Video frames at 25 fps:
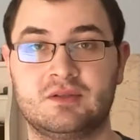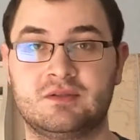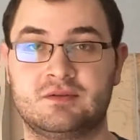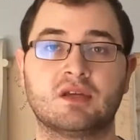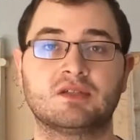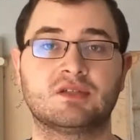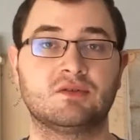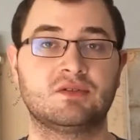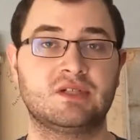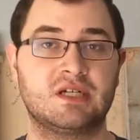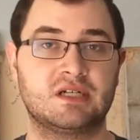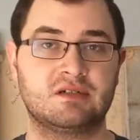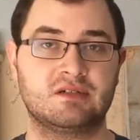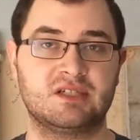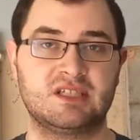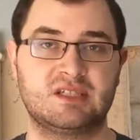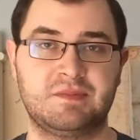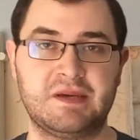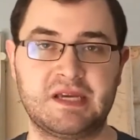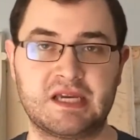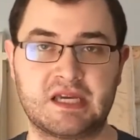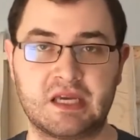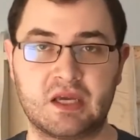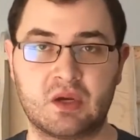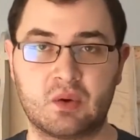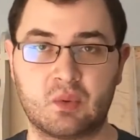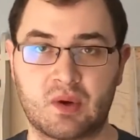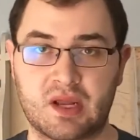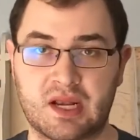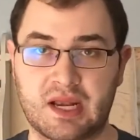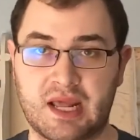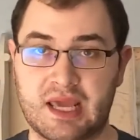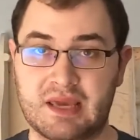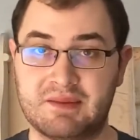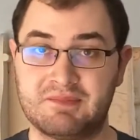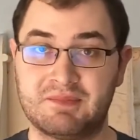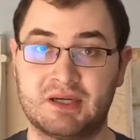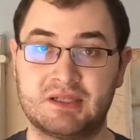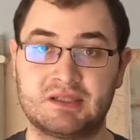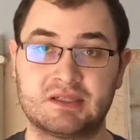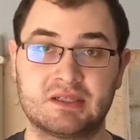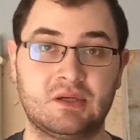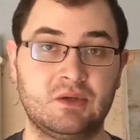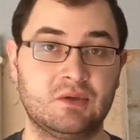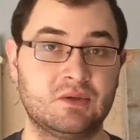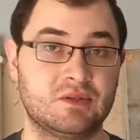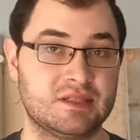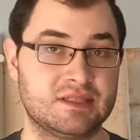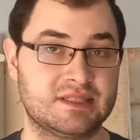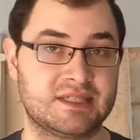So generally speaking, when a
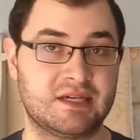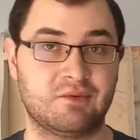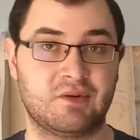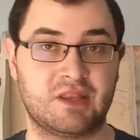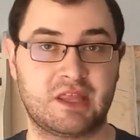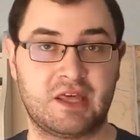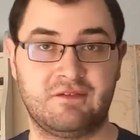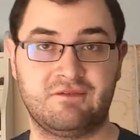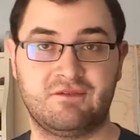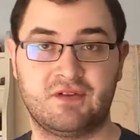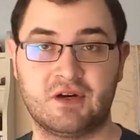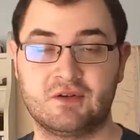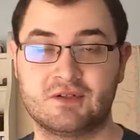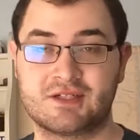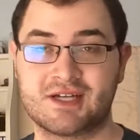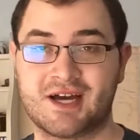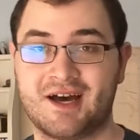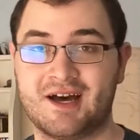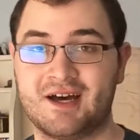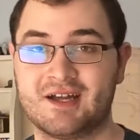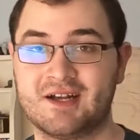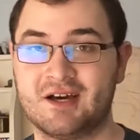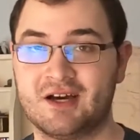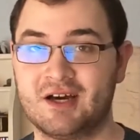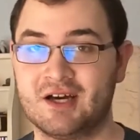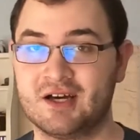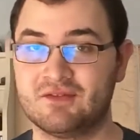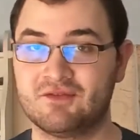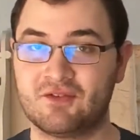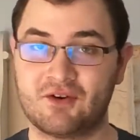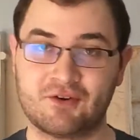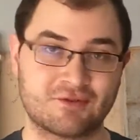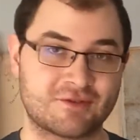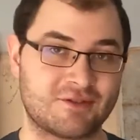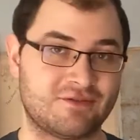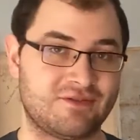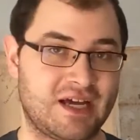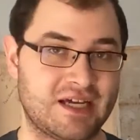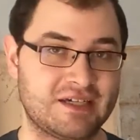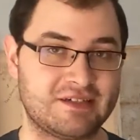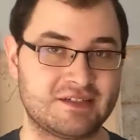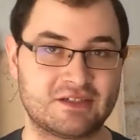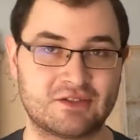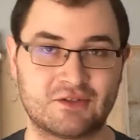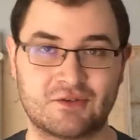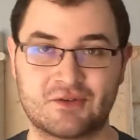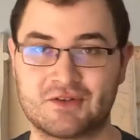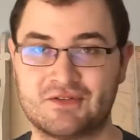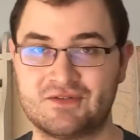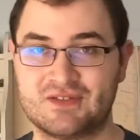molecule is hit with a photon of
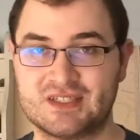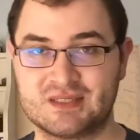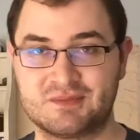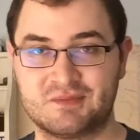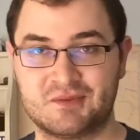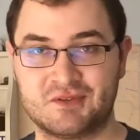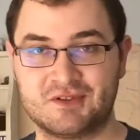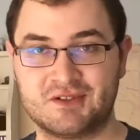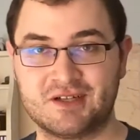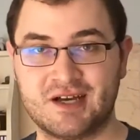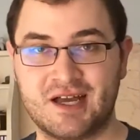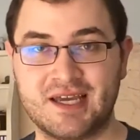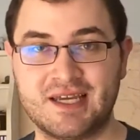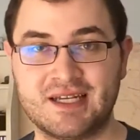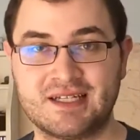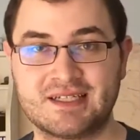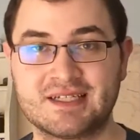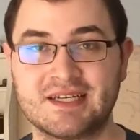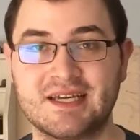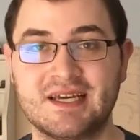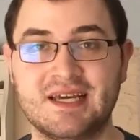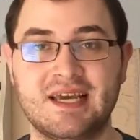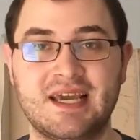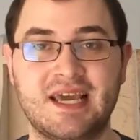ultraviolet or visible light,